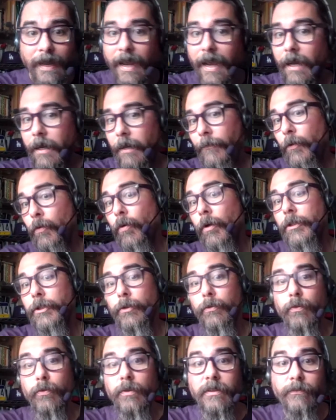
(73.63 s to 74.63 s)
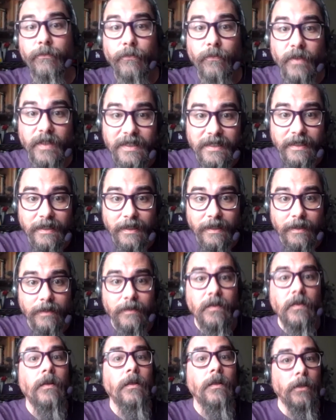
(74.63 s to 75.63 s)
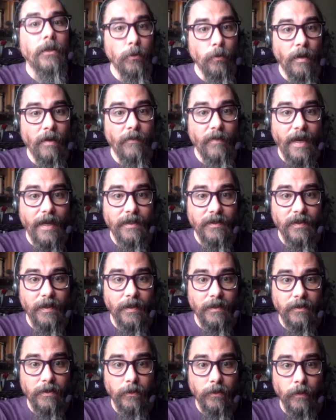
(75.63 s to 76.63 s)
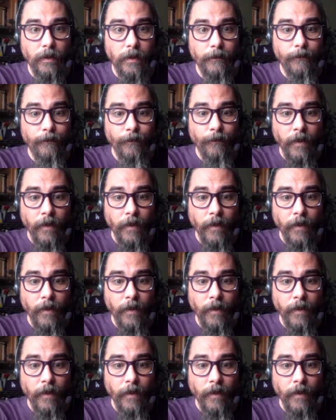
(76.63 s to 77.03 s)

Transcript: And if you want to revisit it, you have access to it.